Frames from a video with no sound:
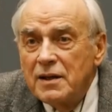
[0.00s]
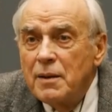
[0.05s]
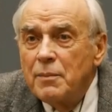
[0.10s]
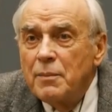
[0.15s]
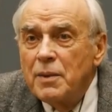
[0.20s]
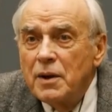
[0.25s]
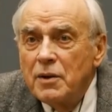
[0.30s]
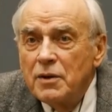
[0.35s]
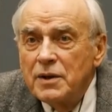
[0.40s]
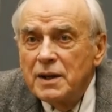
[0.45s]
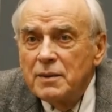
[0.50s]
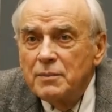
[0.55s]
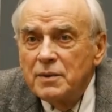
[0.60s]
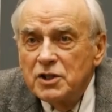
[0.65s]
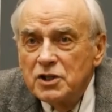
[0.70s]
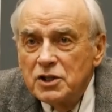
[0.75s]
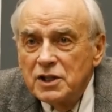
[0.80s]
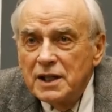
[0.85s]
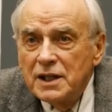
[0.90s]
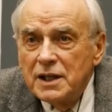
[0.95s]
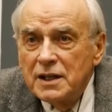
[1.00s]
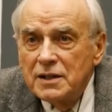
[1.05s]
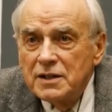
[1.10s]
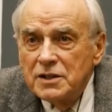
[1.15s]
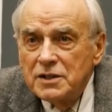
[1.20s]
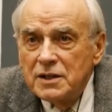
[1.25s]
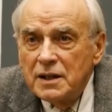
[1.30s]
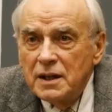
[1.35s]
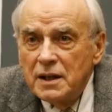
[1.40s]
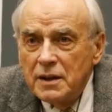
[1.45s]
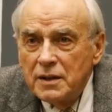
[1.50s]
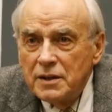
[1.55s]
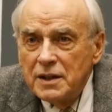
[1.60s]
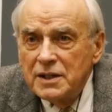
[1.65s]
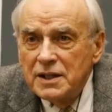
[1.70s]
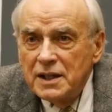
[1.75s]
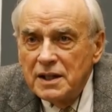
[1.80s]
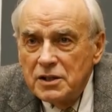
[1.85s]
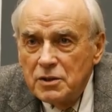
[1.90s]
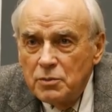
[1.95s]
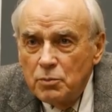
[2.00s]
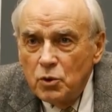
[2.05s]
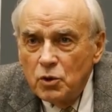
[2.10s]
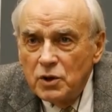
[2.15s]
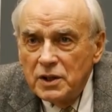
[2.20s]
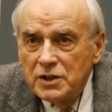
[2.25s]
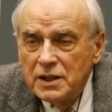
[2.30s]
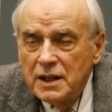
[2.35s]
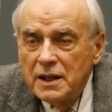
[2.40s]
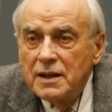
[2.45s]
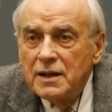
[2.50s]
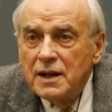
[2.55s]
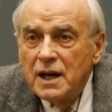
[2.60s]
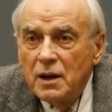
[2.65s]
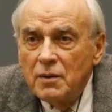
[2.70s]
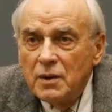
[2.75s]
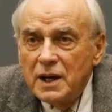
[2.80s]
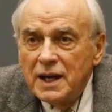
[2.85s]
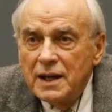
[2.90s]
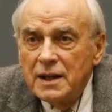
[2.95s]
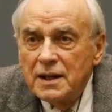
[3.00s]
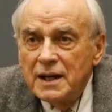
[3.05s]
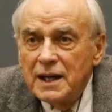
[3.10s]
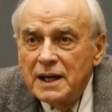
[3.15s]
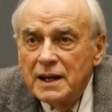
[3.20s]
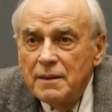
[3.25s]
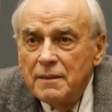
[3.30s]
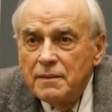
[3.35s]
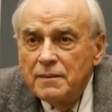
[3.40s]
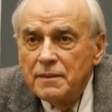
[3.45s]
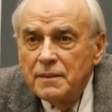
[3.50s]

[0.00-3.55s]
are building machines that exploit it directly.